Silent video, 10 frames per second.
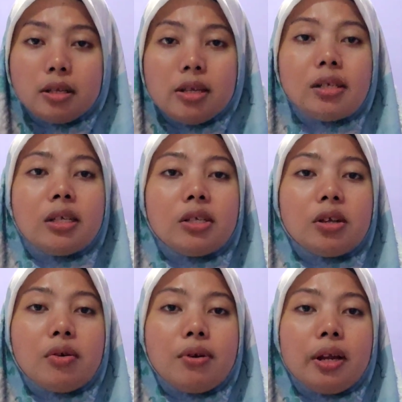
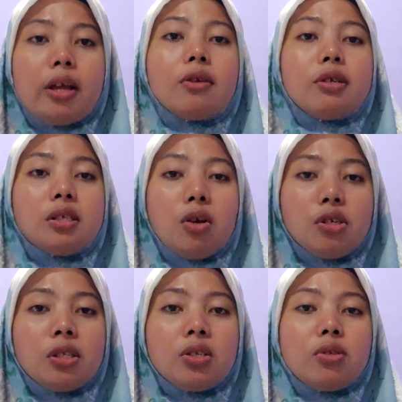necessary
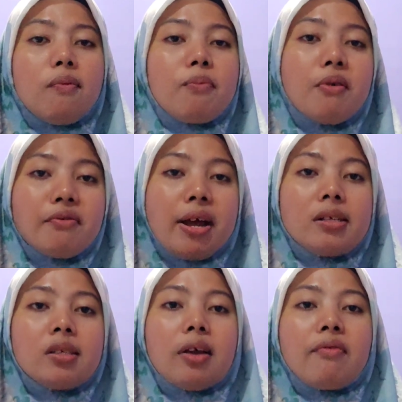resources to
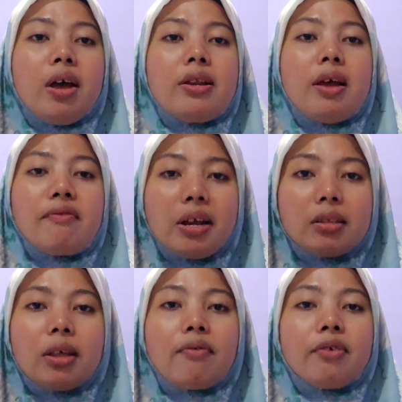provide safe and
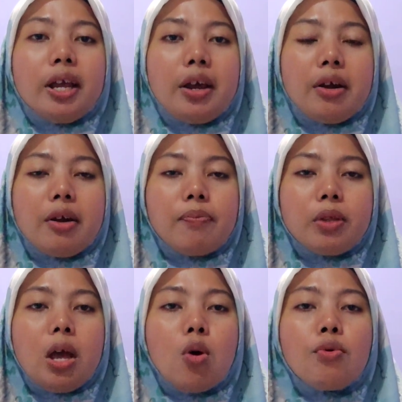effective care.
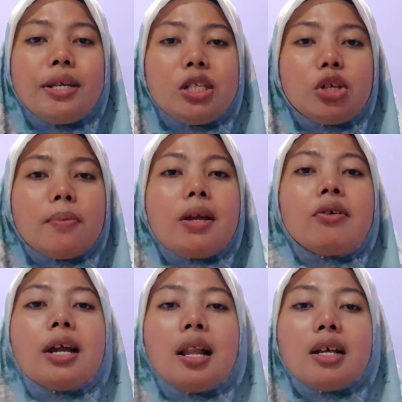We need to be
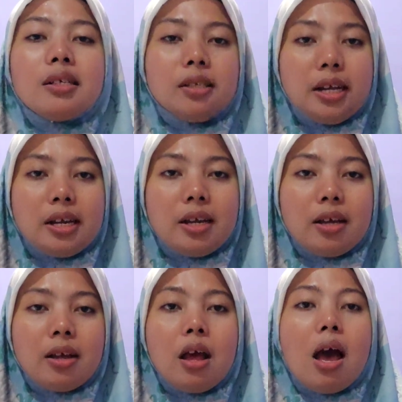realistic
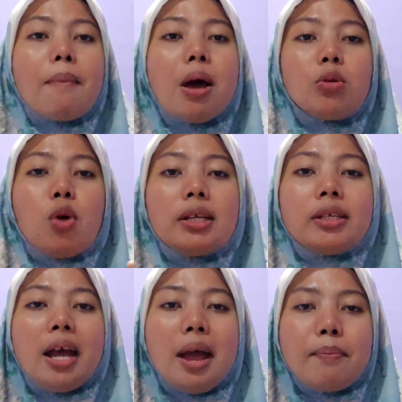about
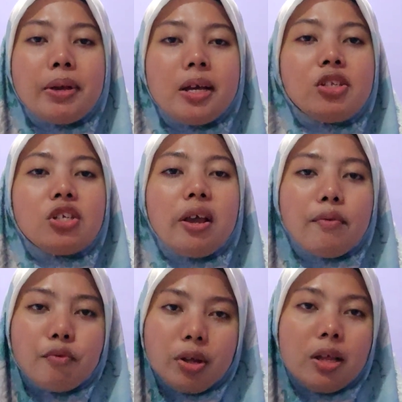what can be
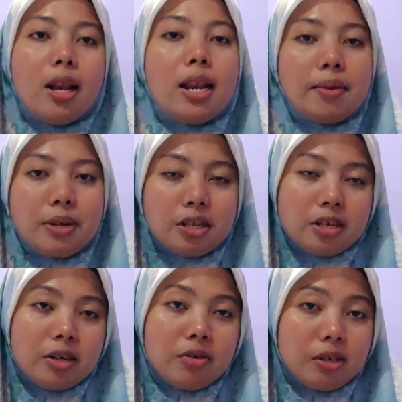achieved with limited
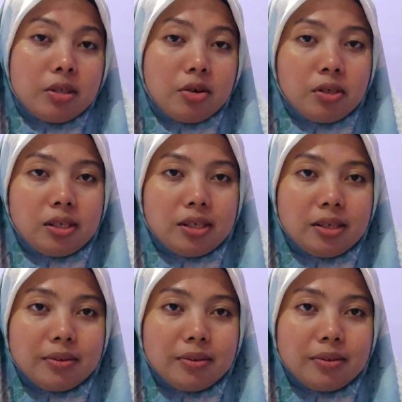resources.